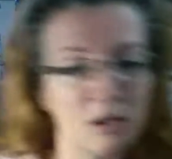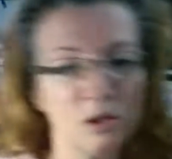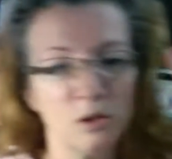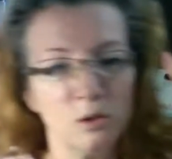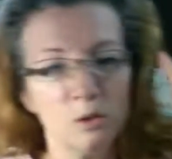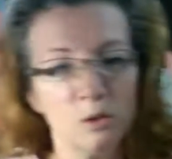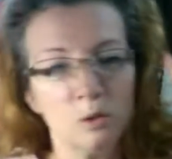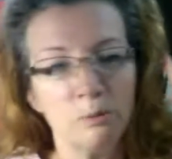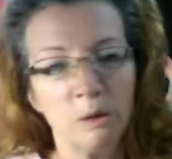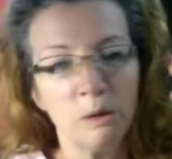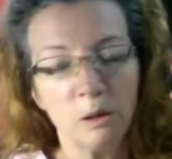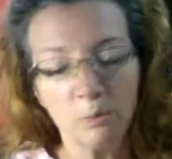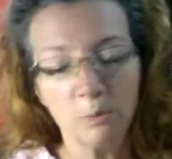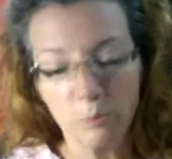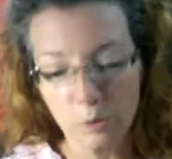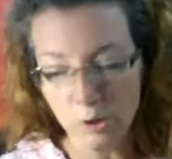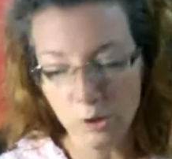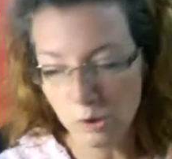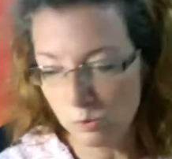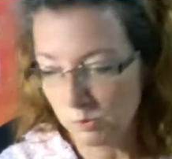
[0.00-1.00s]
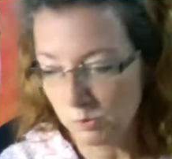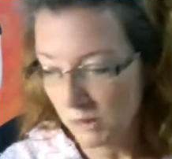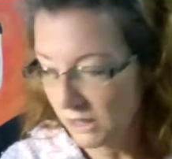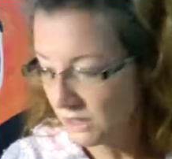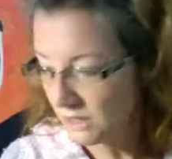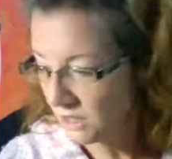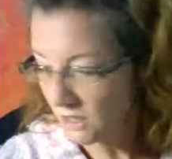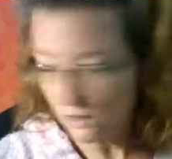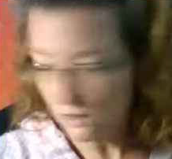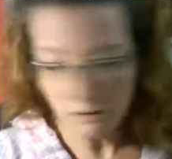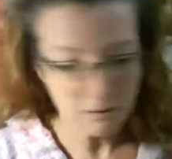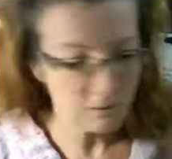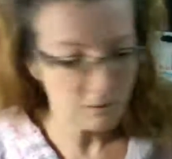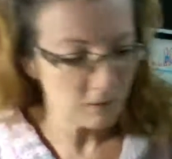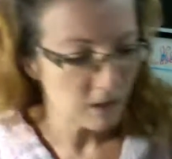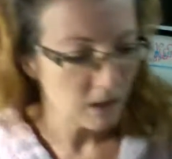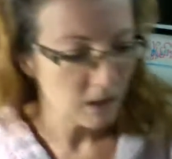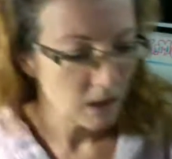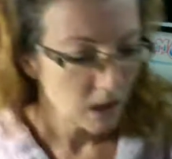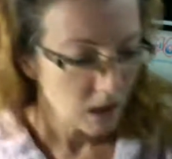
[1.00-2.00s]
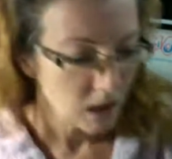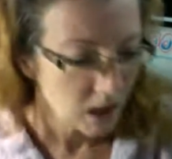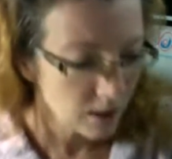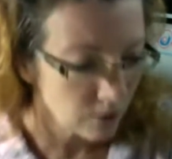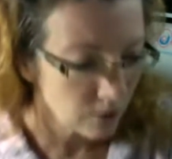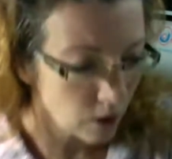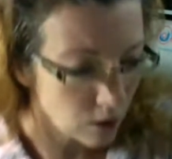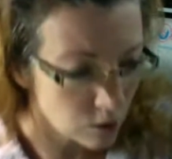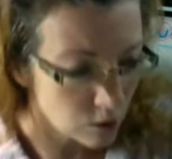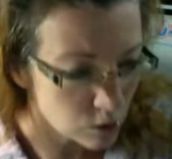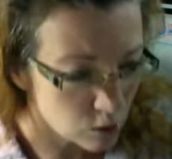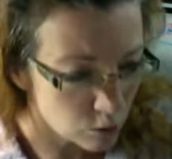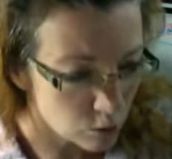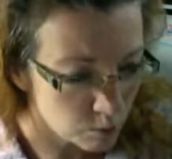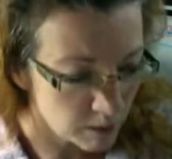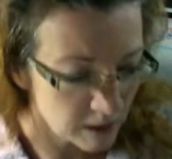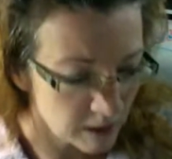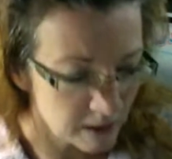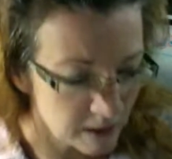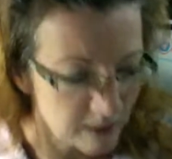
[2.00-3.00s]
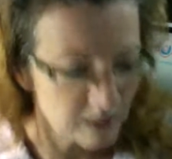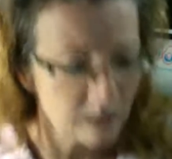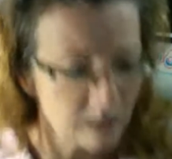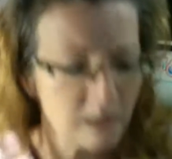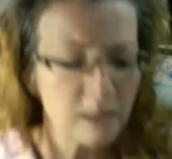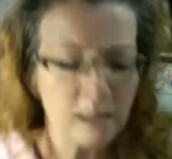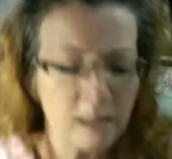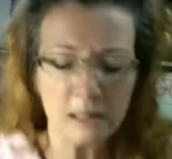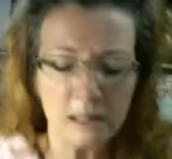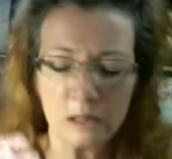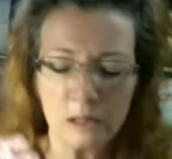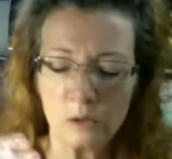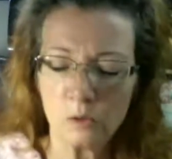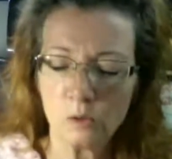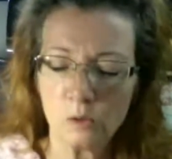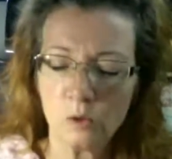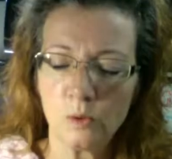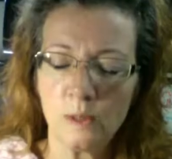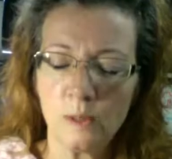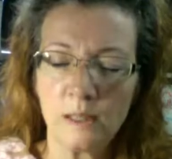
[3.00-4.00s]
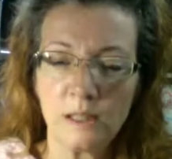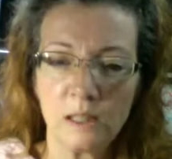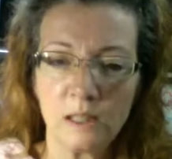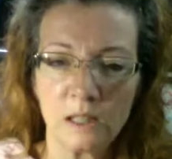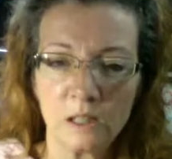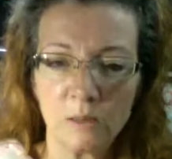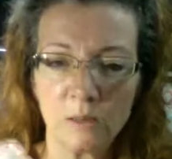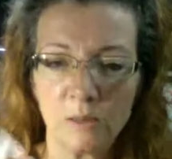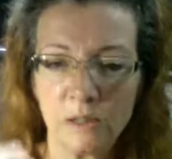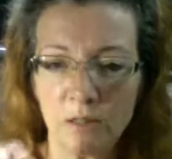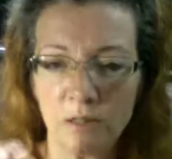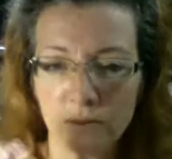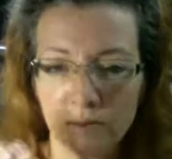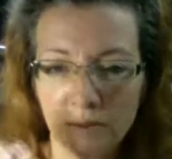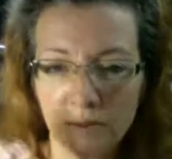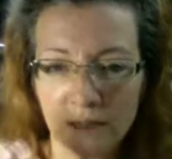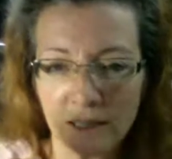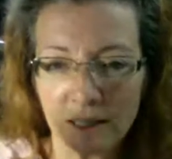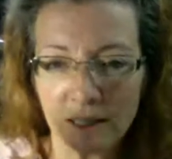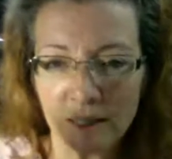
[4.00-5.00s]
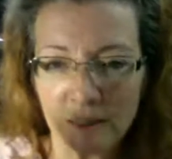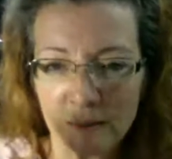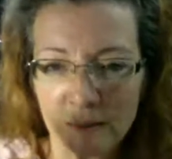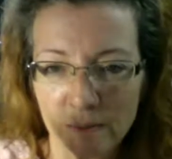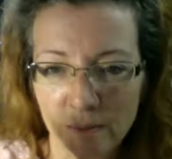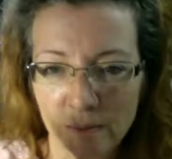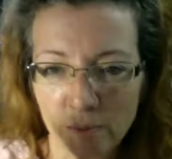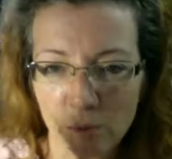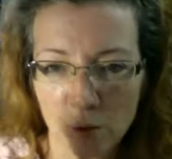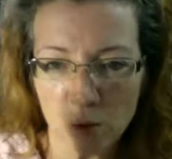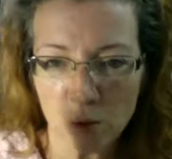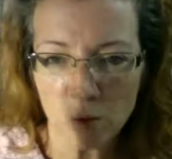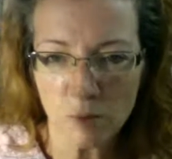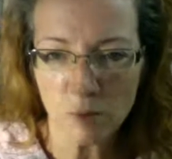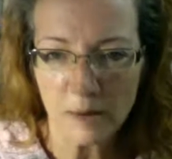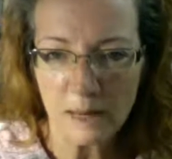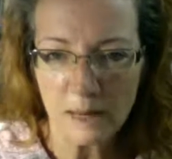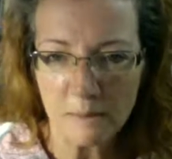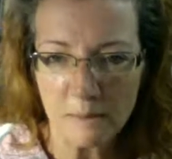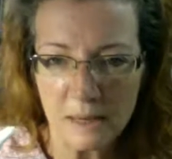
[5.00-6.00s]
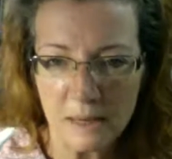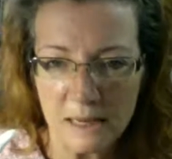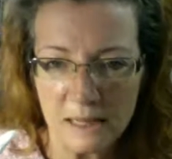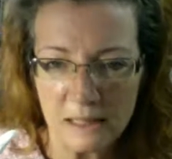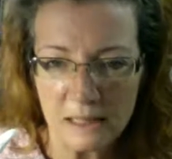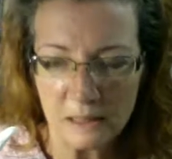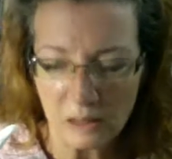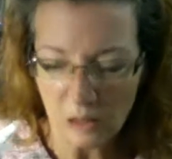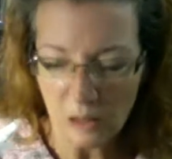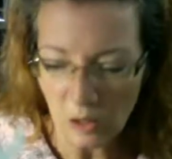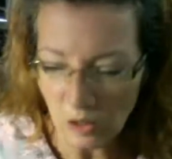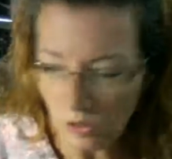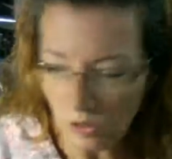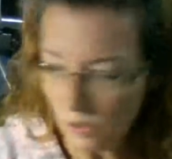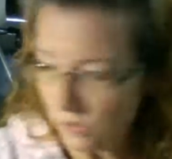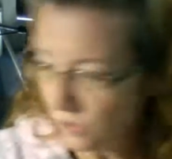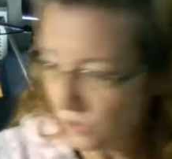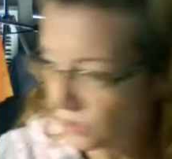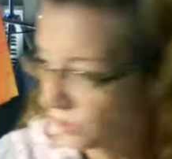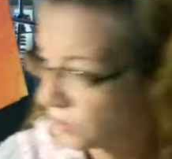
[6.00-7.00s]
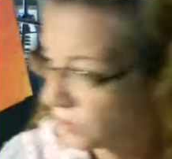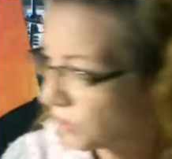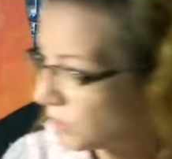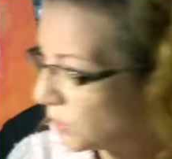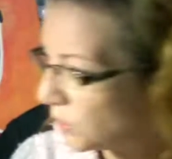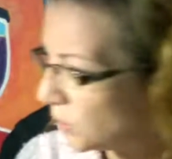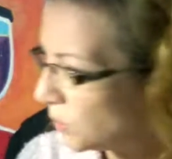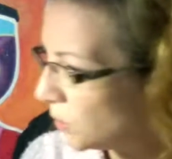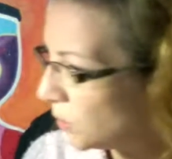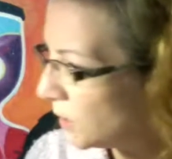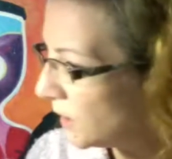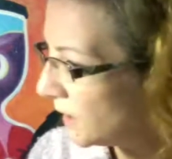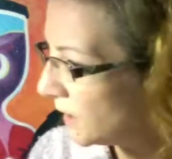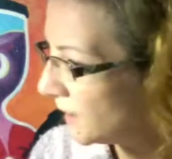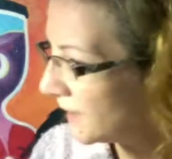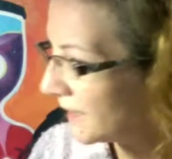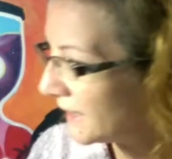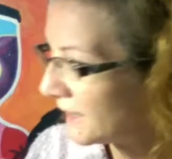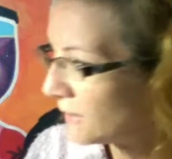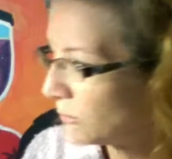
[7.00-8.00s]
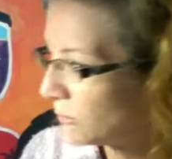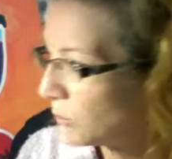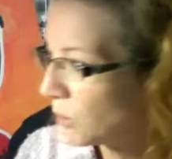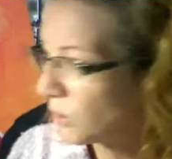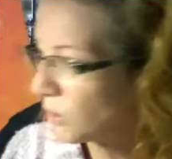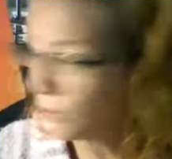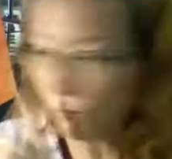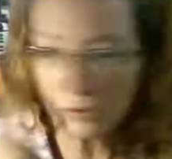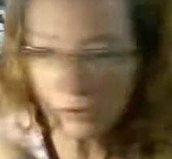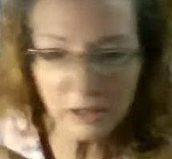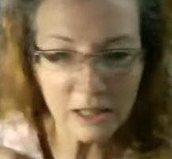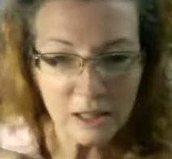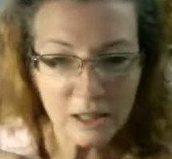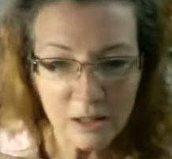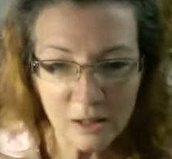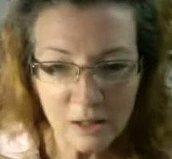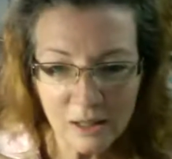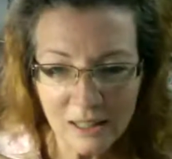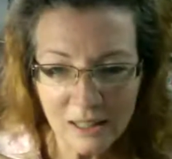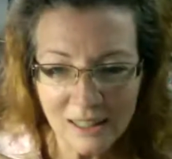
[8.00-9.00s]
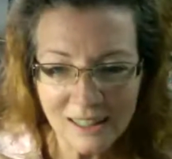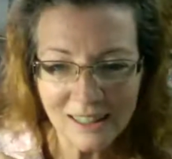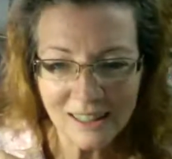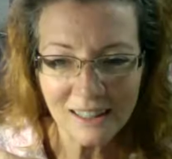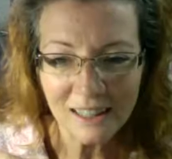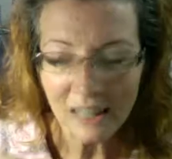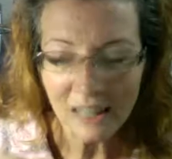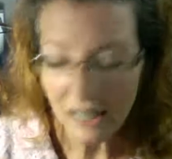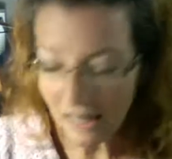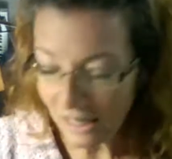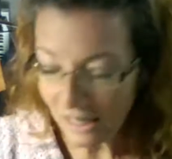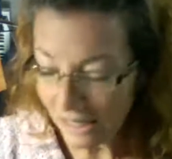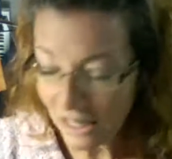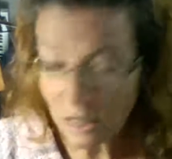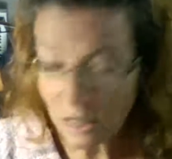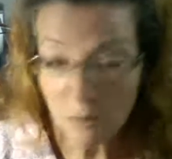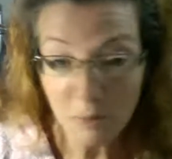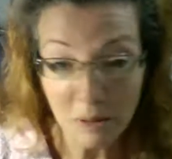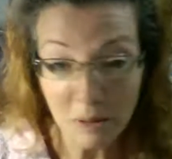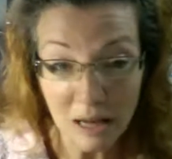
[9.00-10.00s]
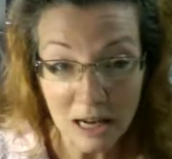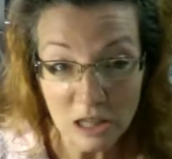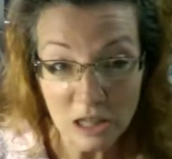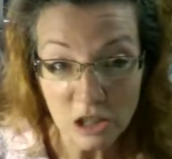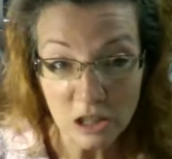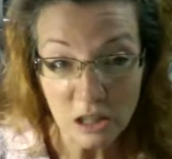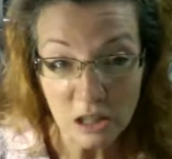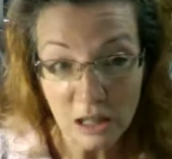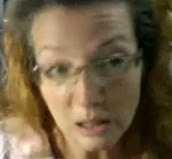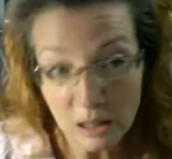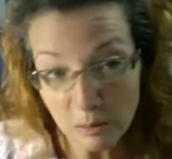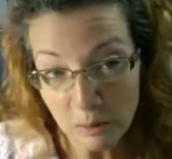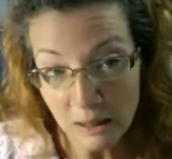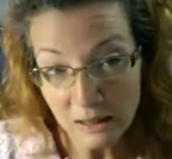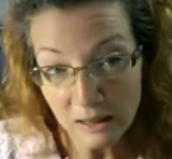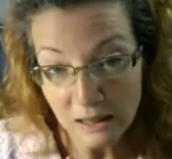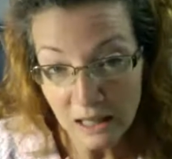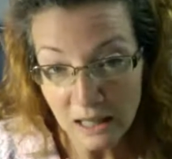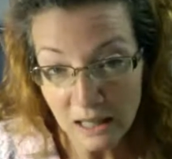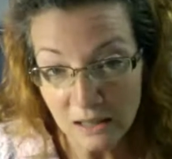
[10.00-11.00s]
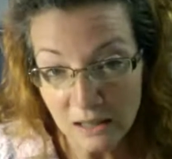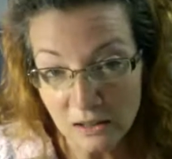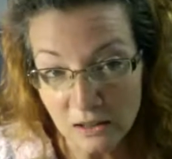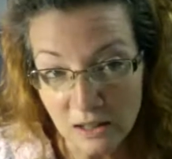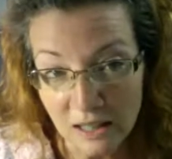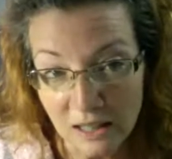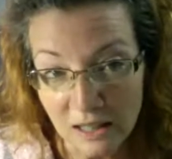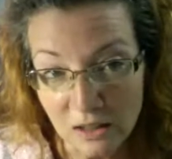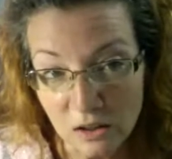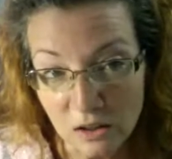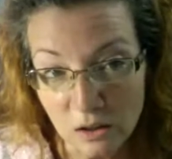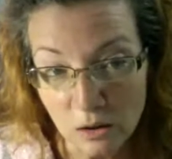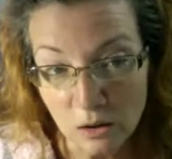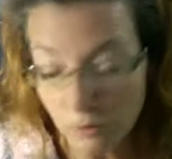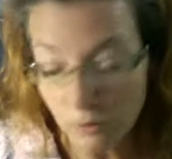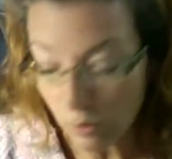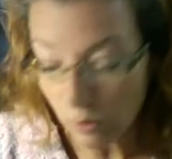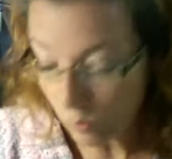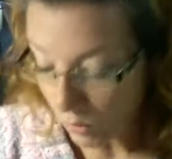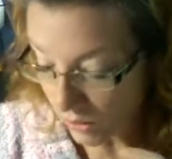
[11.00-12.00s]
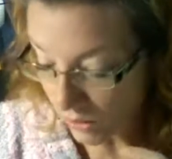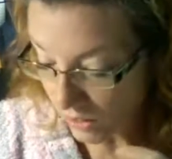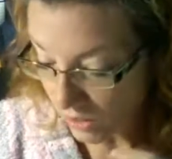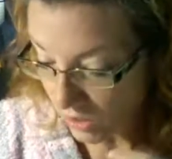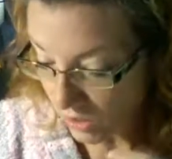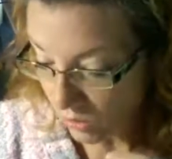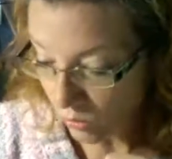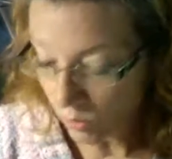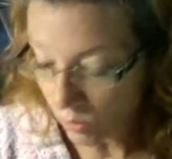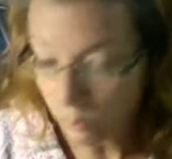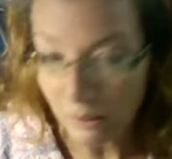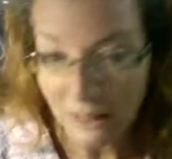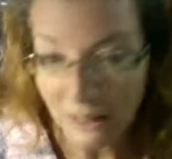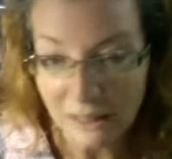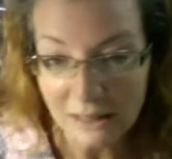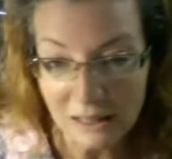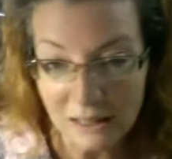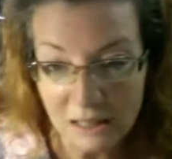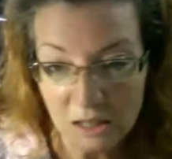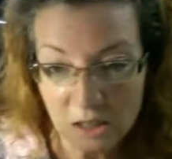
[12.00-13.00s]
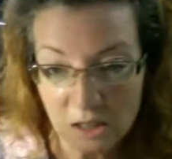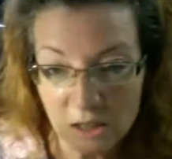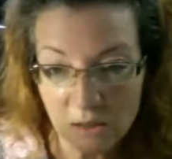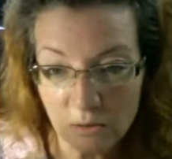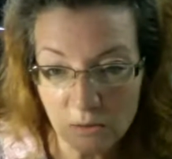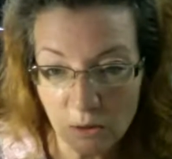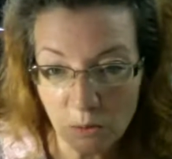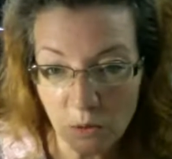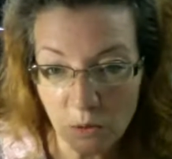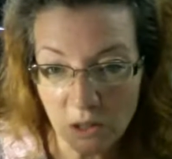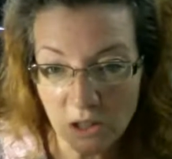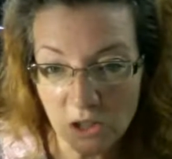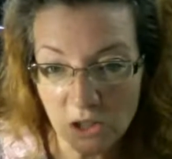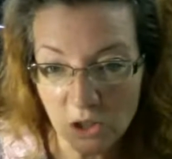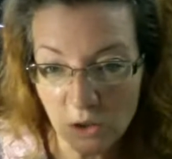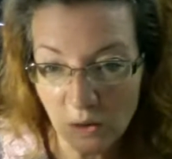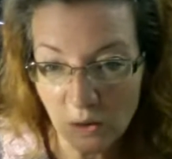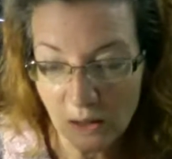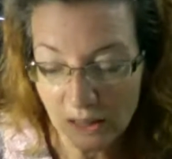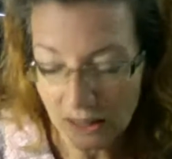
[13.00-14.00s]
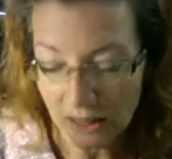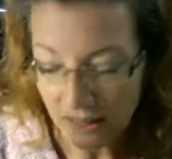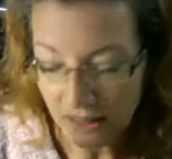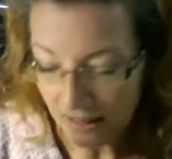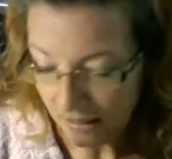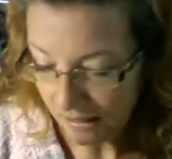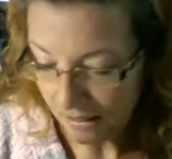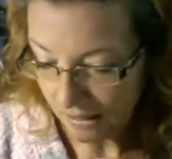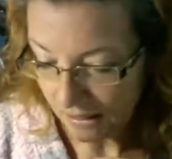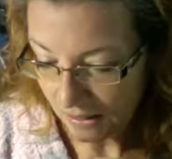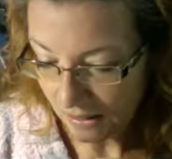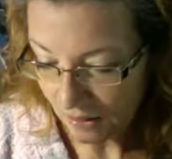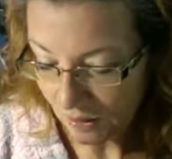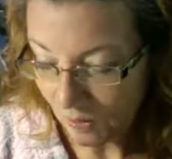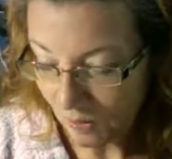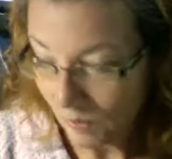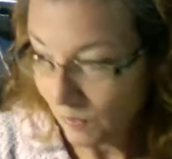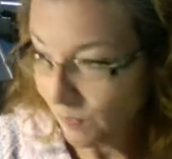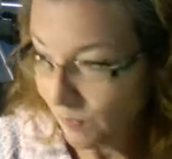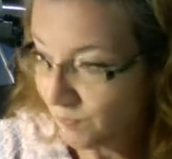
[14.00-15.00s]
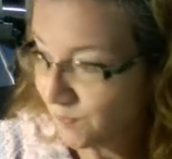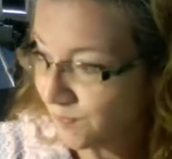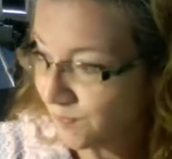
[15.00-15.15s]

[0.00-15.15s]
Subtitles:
you about perspective. I've also been doing a little bit of ceramic art too. I have more over there. And I could paint that today too if I wanted to, or paint this if I wanted to. Um,